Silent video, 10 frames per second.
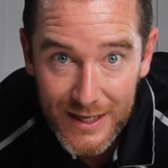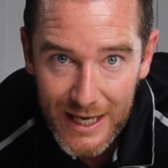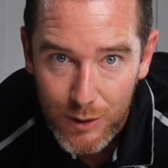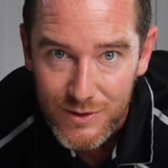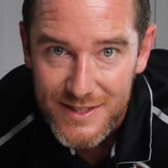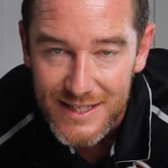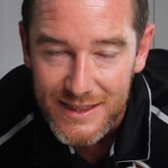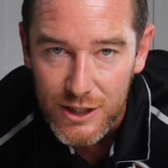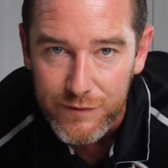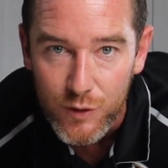It will
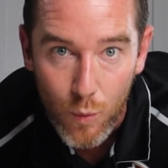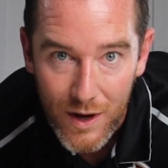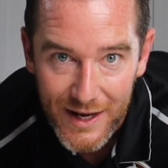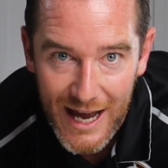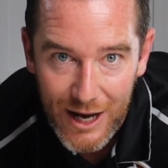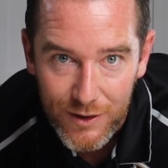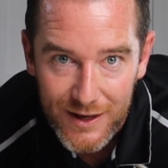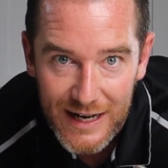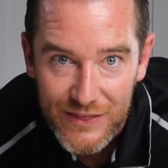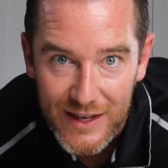sit there for 1 hour,
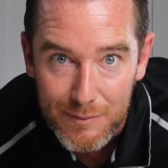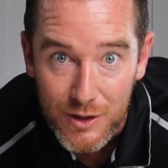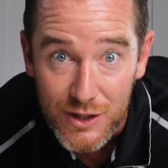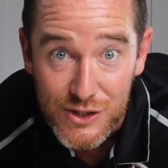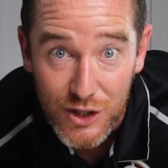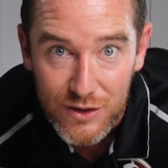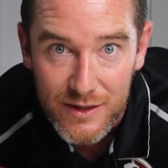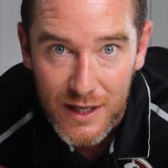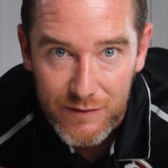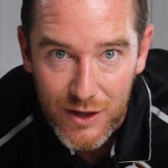and then I'm gonna turn
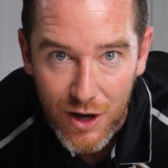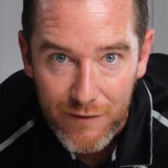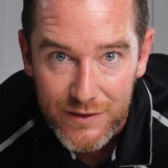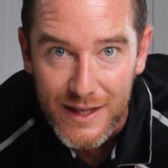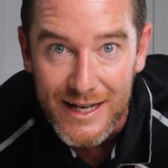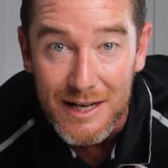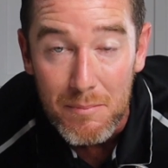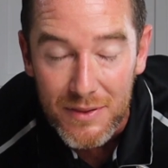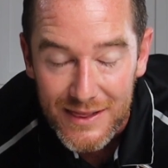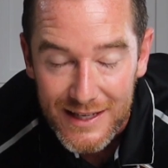the oven off and let it
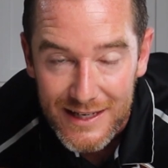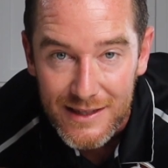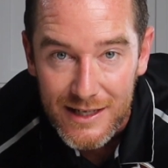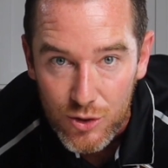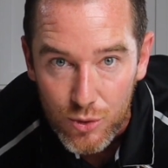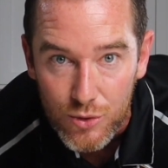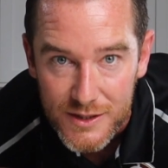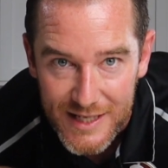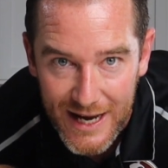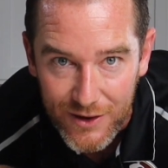completely cool
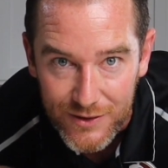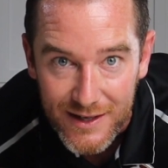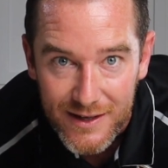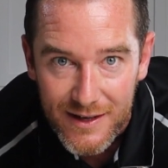down.